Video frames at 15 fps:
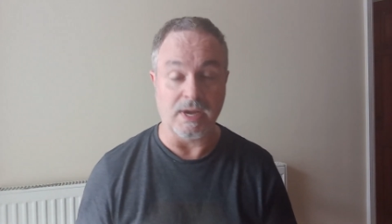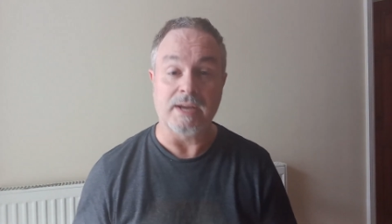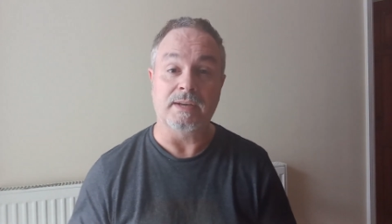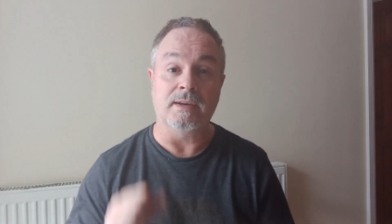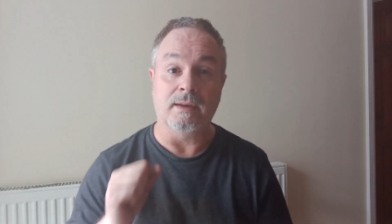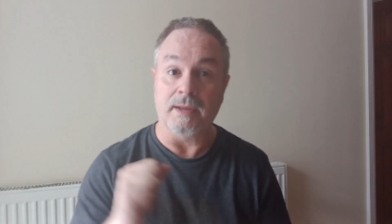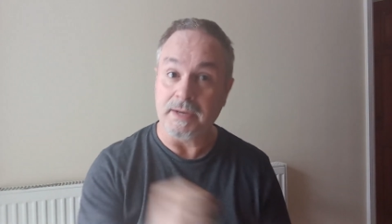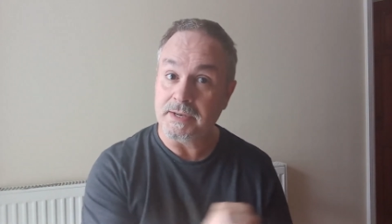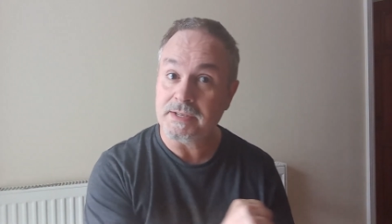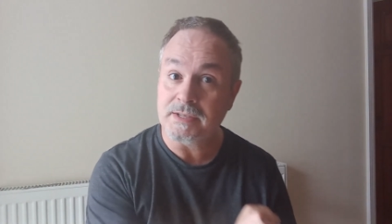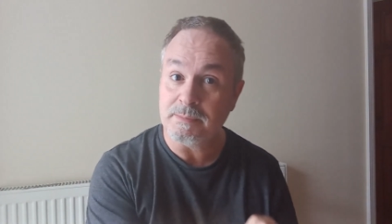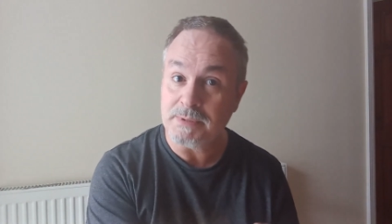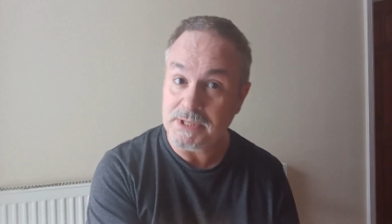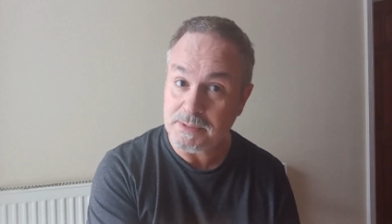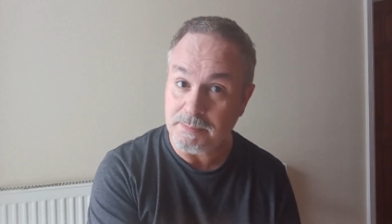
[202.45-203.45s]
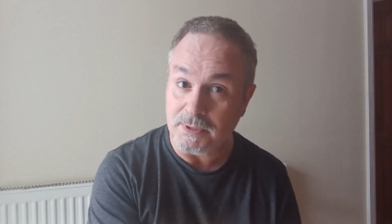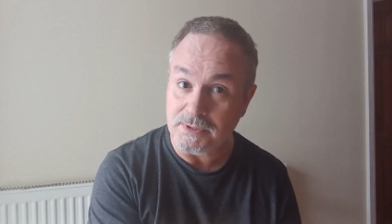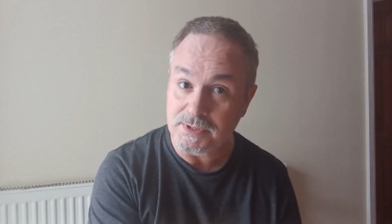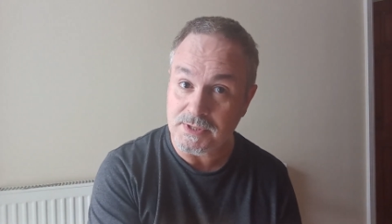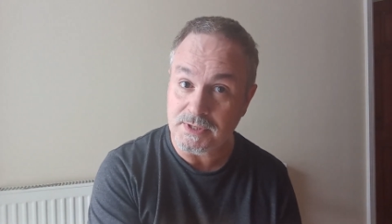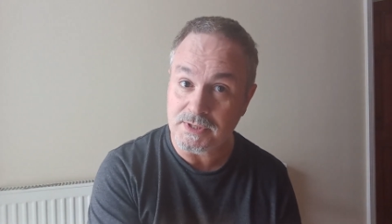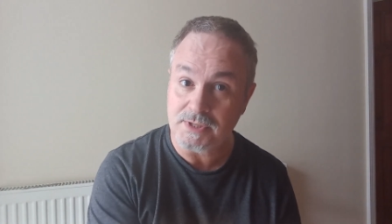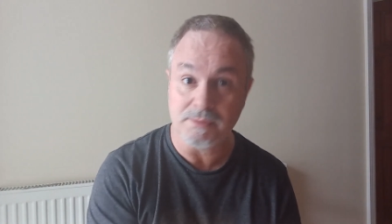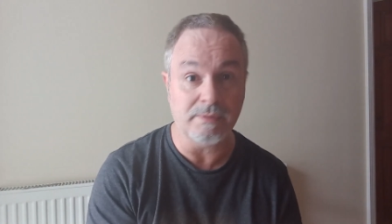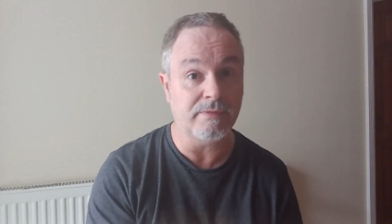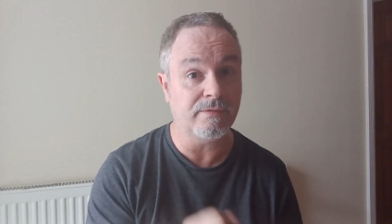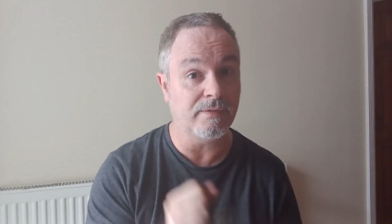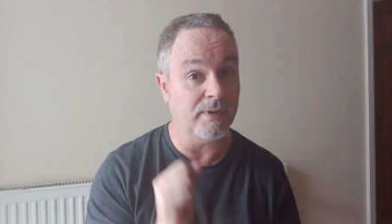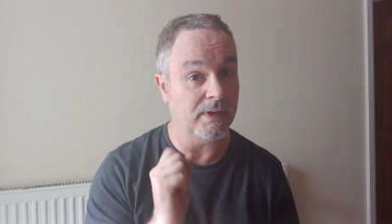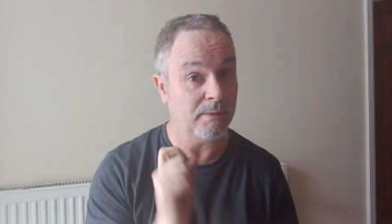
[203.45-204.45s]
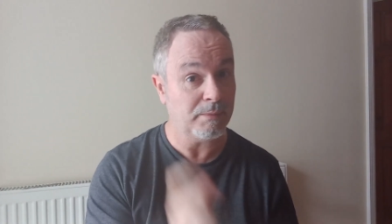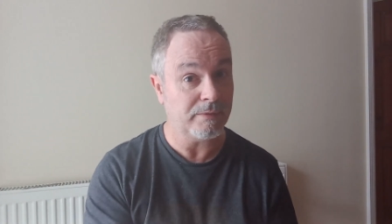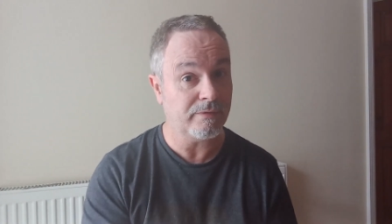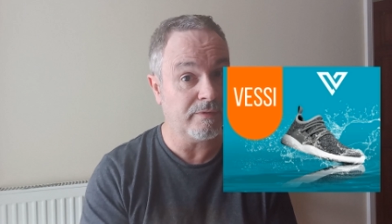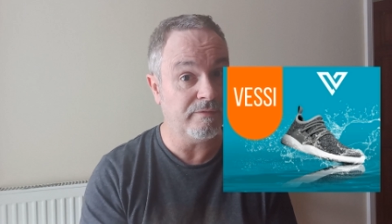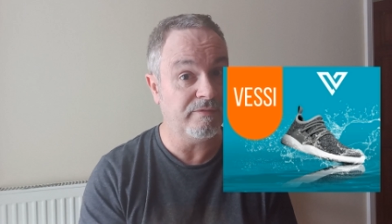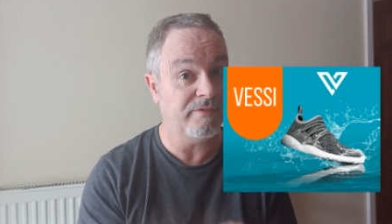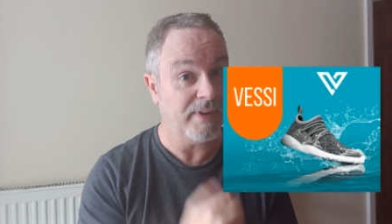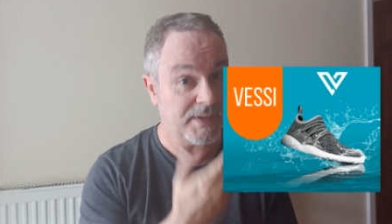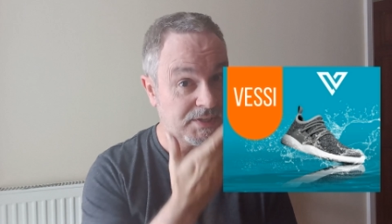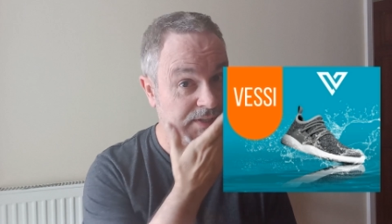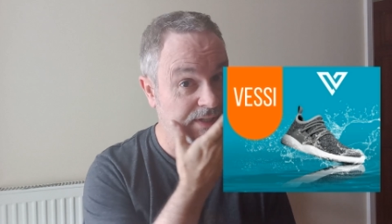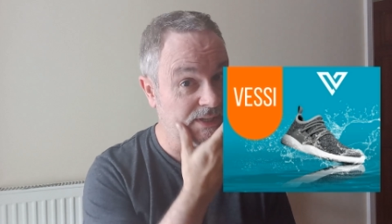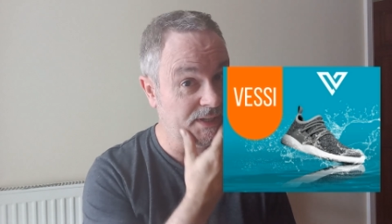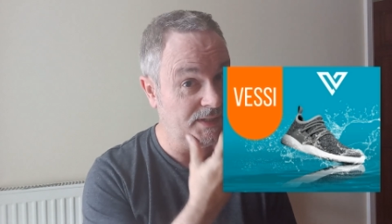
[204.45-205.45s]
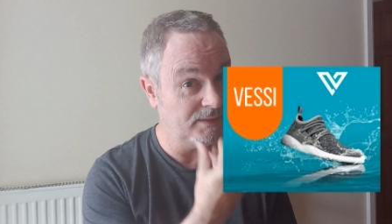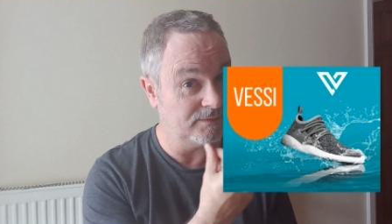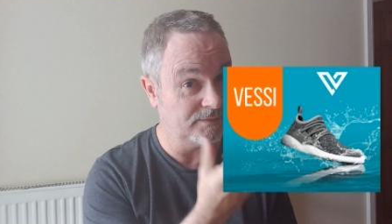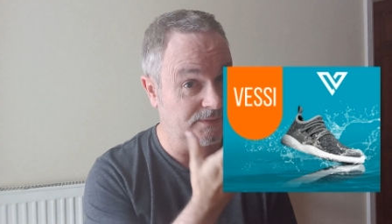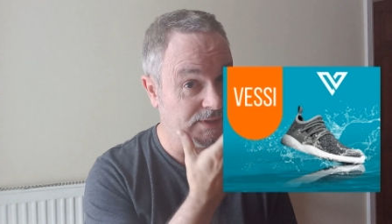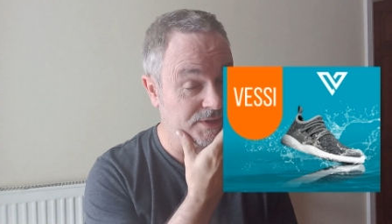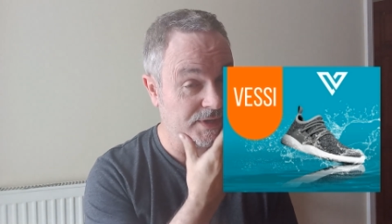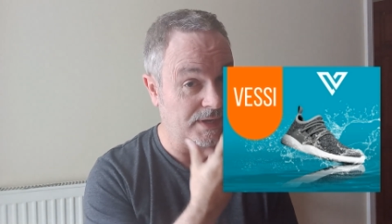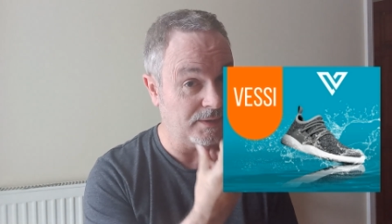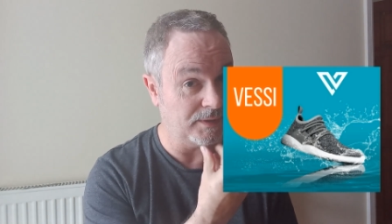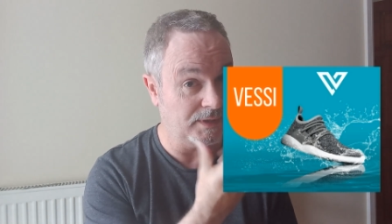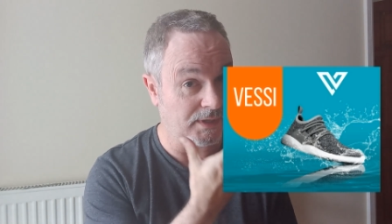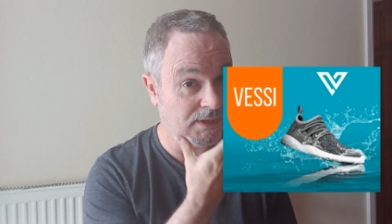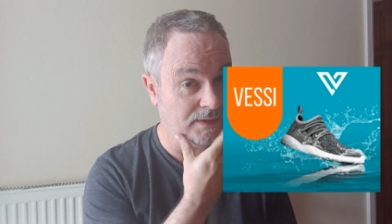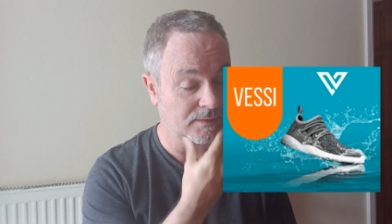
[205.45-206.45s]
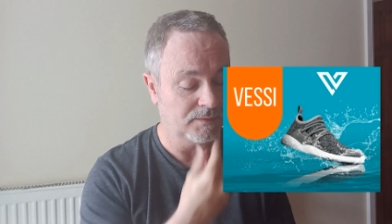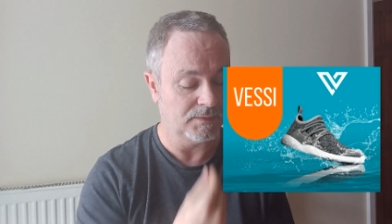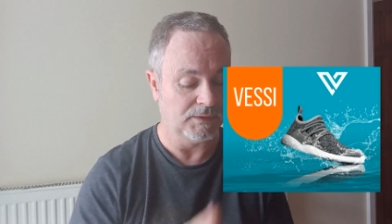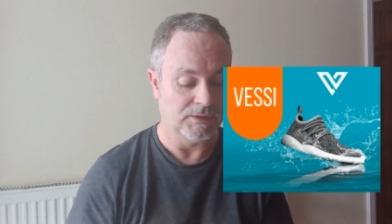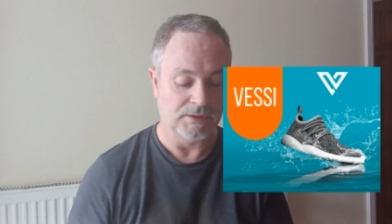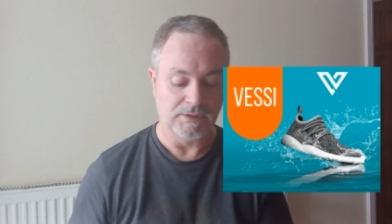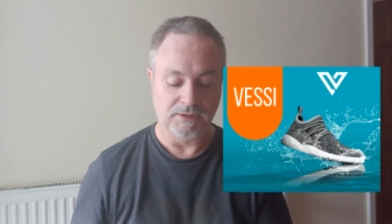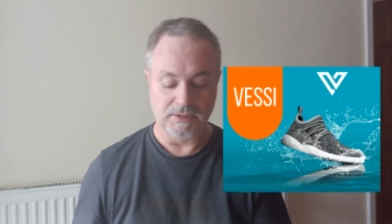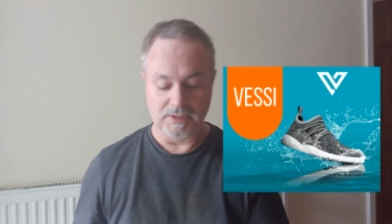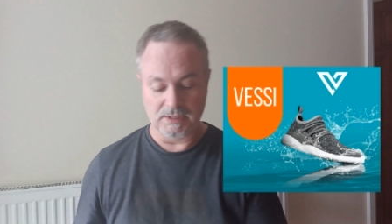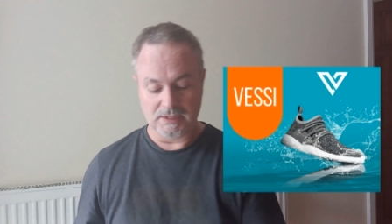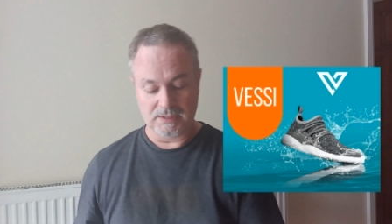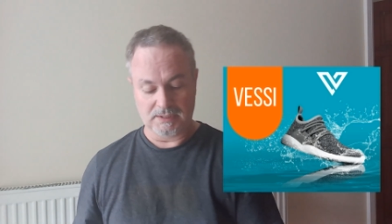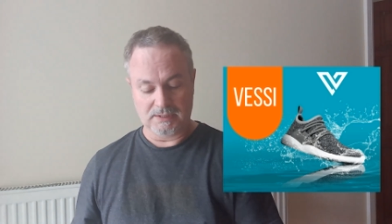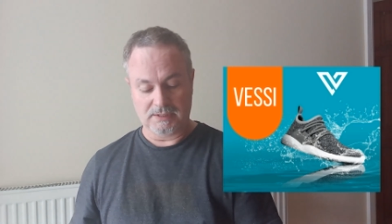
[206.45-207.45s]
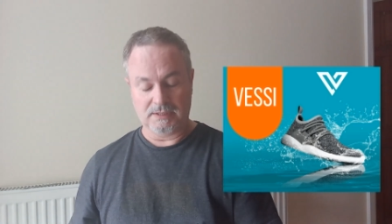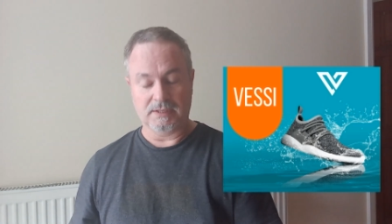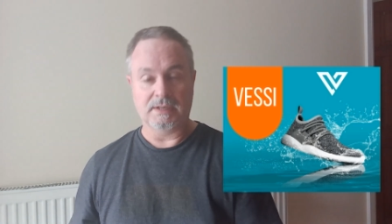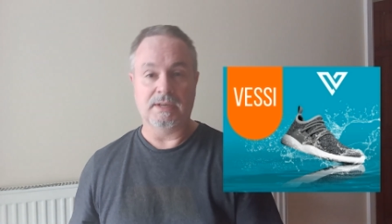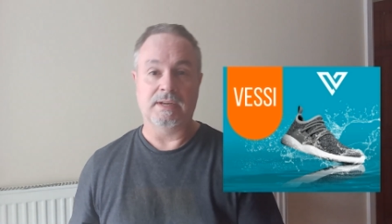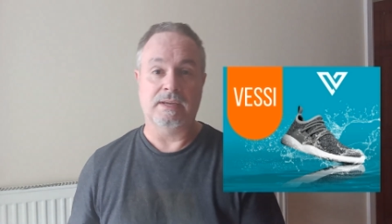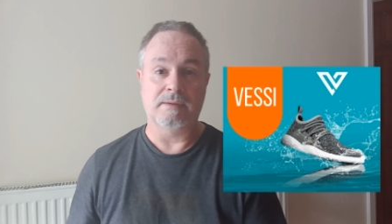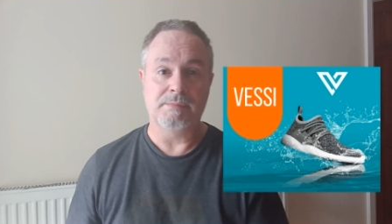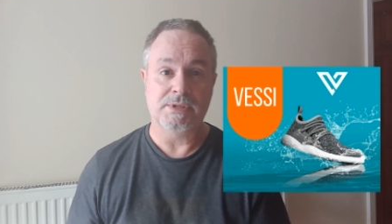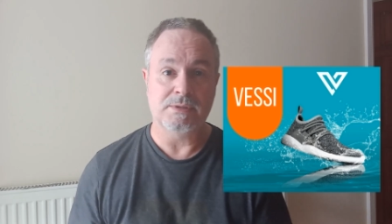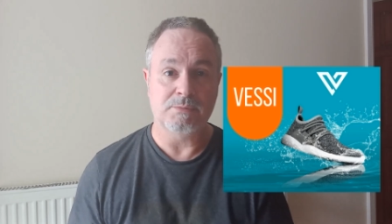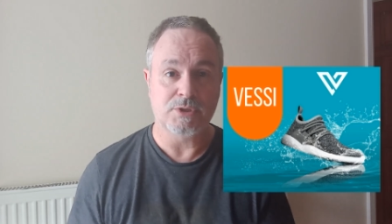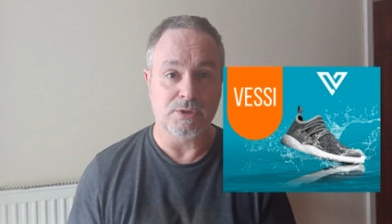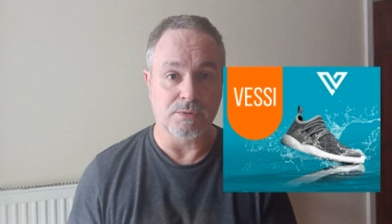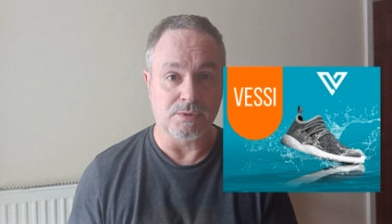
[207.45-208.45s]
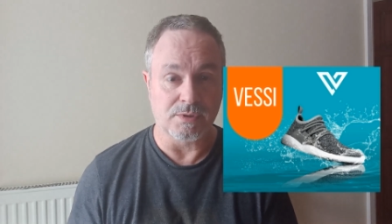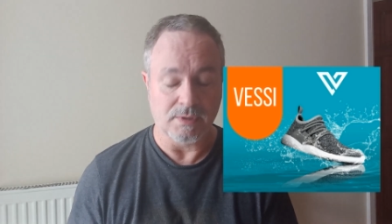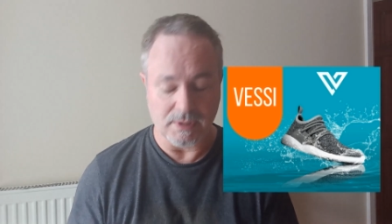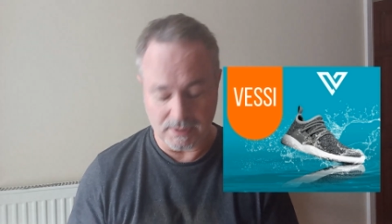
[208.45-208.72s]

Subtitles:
I'd like to be sponsored, so if anyone from Vessi is out there, give me some shoes.